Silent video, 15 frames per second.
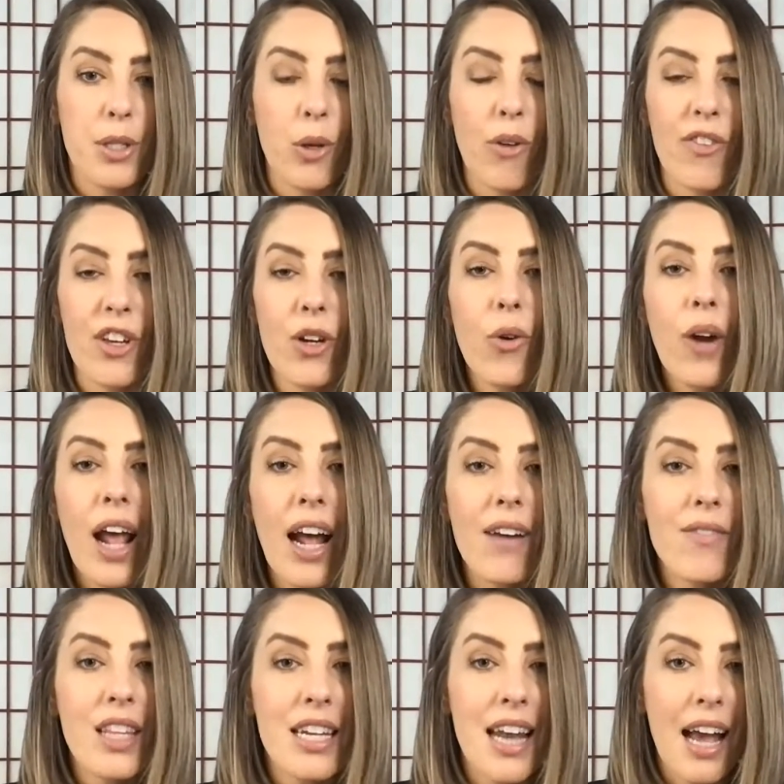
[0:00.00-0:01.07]
So if you don't
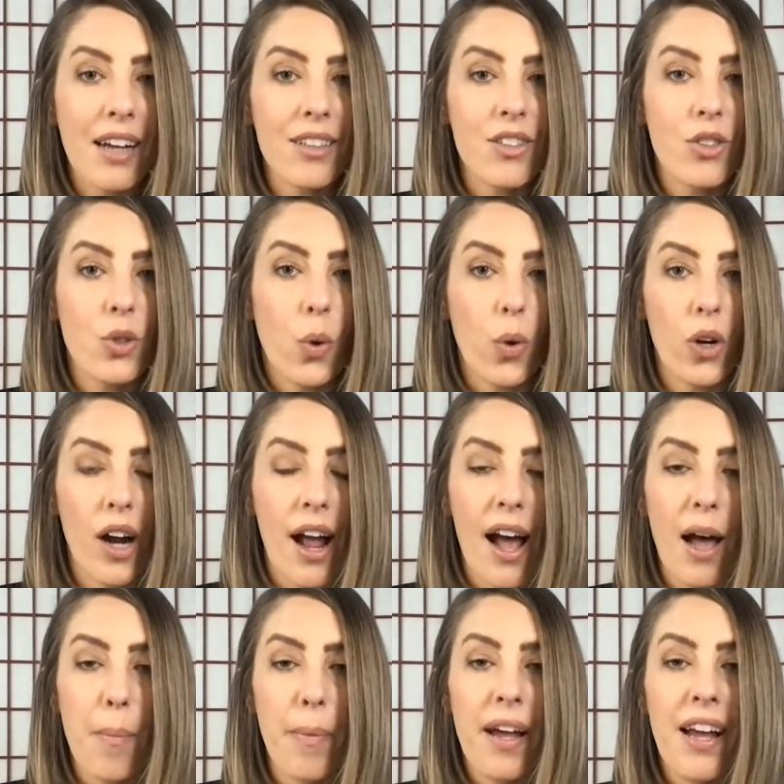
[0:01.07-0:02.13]
have the Nextdoor
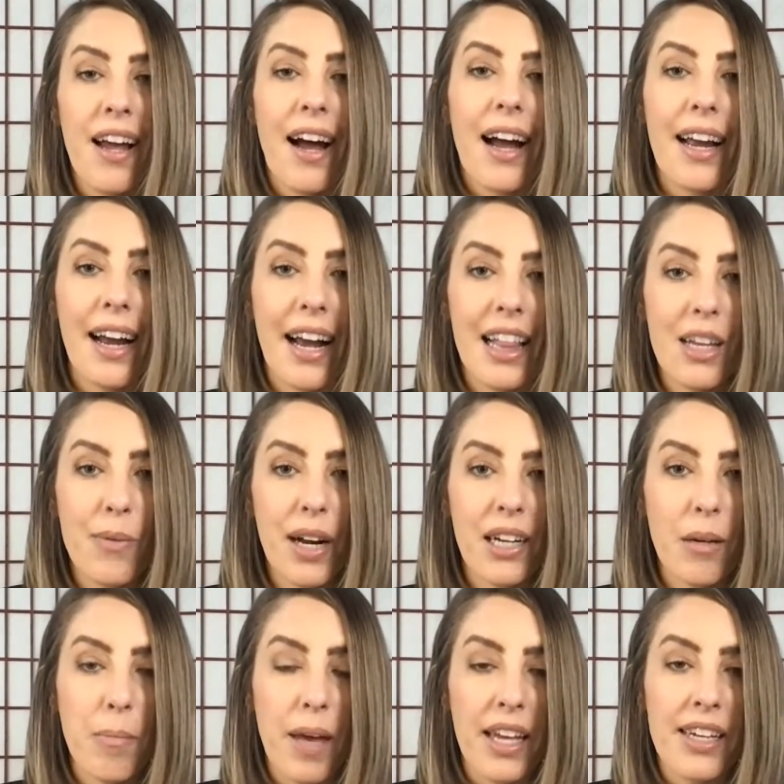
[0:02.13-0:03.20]
app, I highly
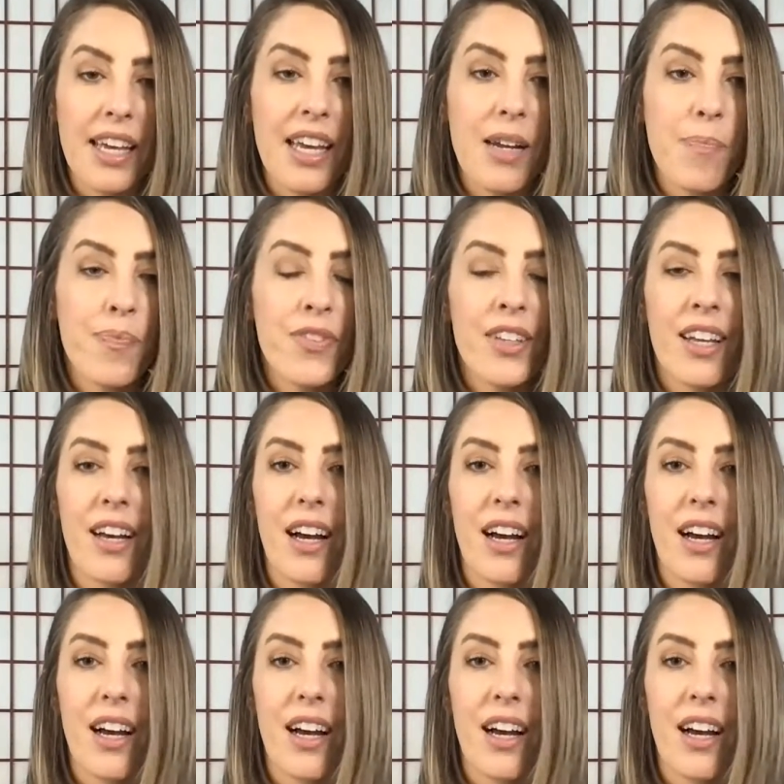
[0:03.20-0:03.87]
recommend it.